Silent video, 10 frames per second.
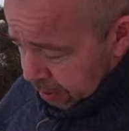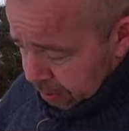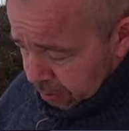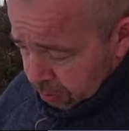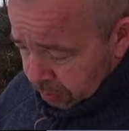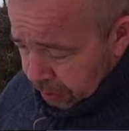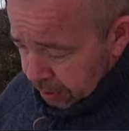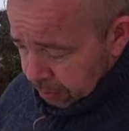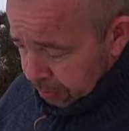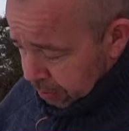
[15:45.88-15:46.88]
Now
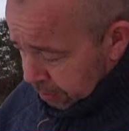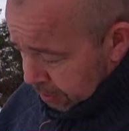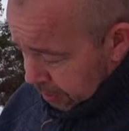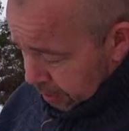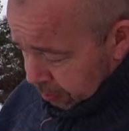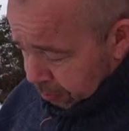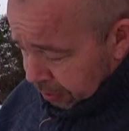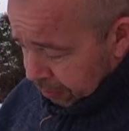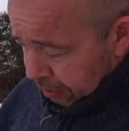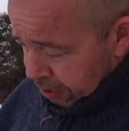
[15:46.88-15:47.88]
you can see a
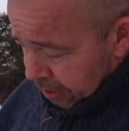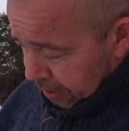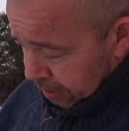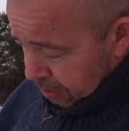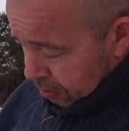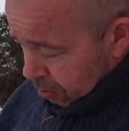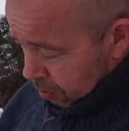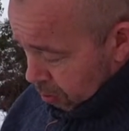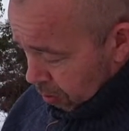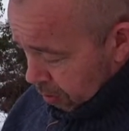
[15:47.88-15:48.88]
pre-flight check is
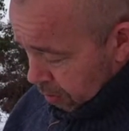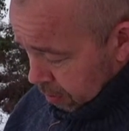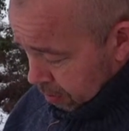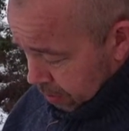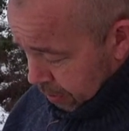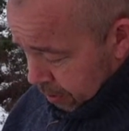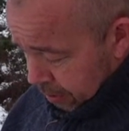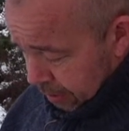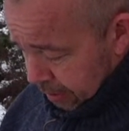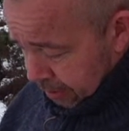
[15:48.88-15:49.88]
normal. We've done
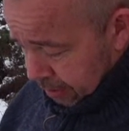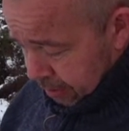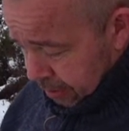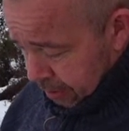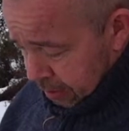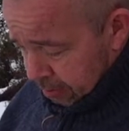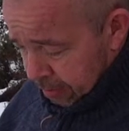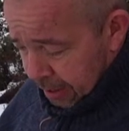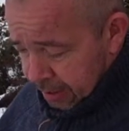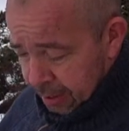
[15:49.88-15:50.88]
that.
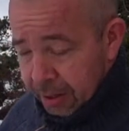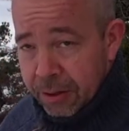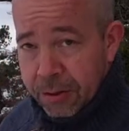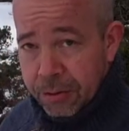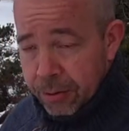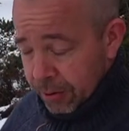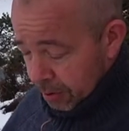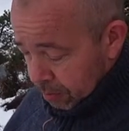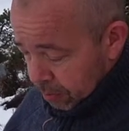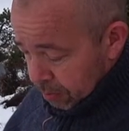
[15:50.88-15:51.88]
Max altitude
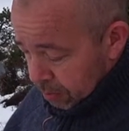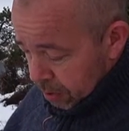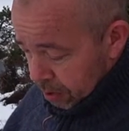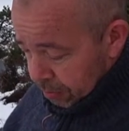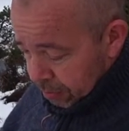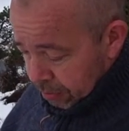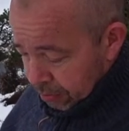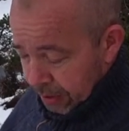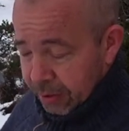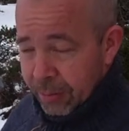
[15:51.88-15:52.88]

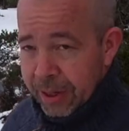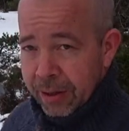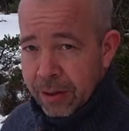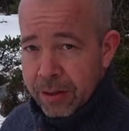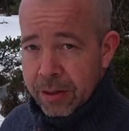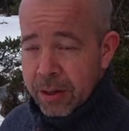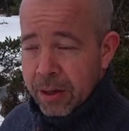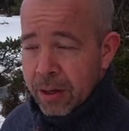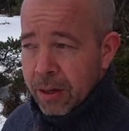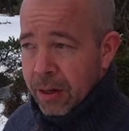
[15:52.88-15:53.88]
120 meters.
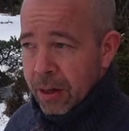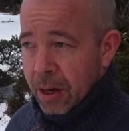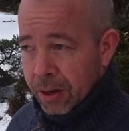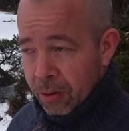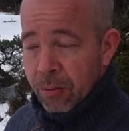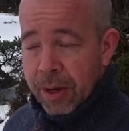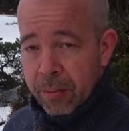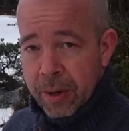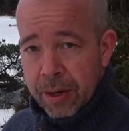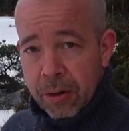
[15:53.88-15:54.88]
I don't
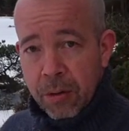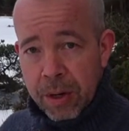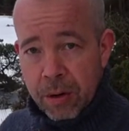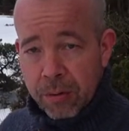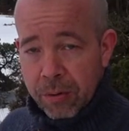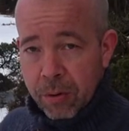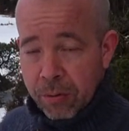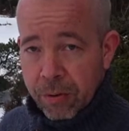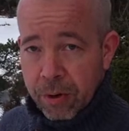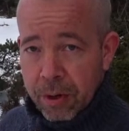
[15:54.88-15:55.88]
recommend going
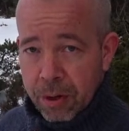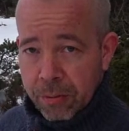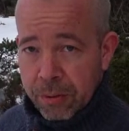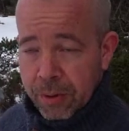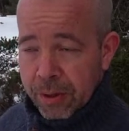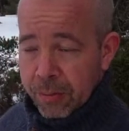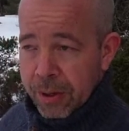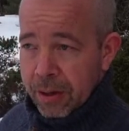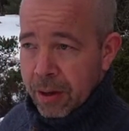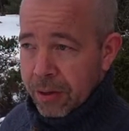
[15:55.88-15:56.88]
over 120
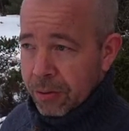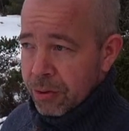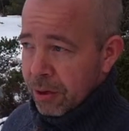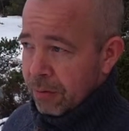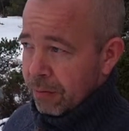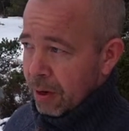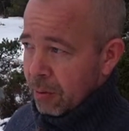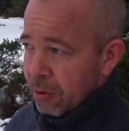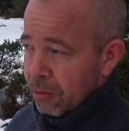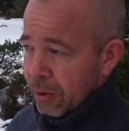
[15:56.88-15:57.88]
meters. I usually fly
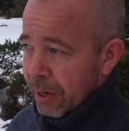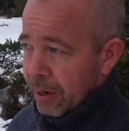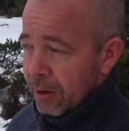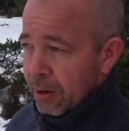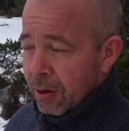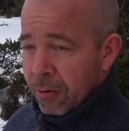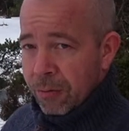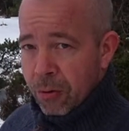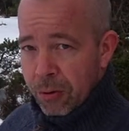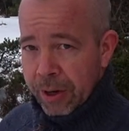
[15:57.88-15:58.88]
between
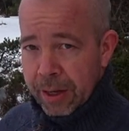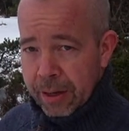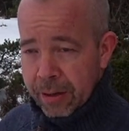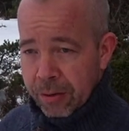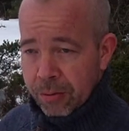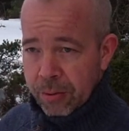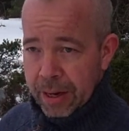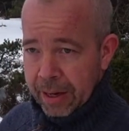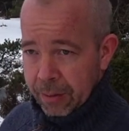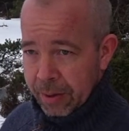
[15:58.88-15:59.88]
40 to
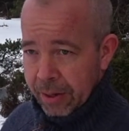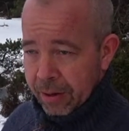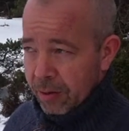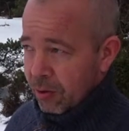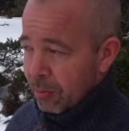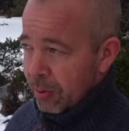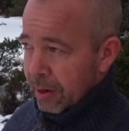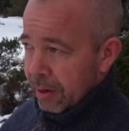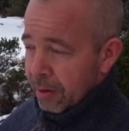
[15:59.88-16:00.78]
80 meters depending